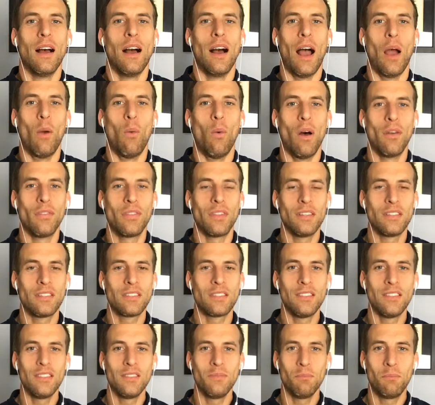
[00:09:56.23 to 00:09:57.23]
I want this
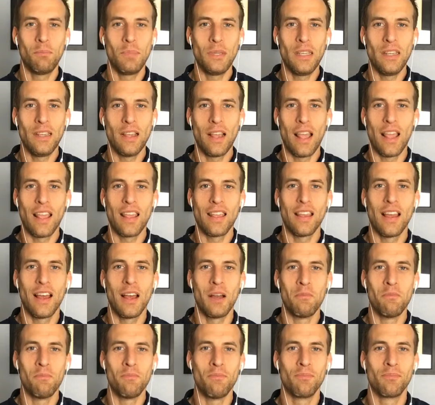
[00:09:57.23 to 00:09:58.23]
to be a,
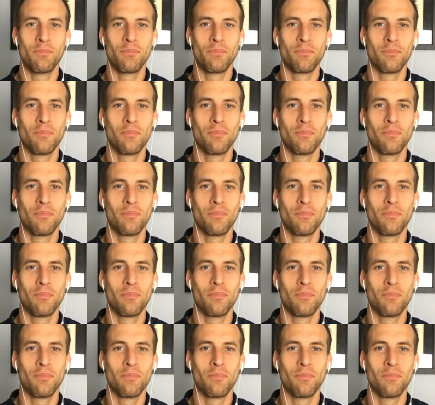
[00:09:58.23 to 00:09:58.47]
um,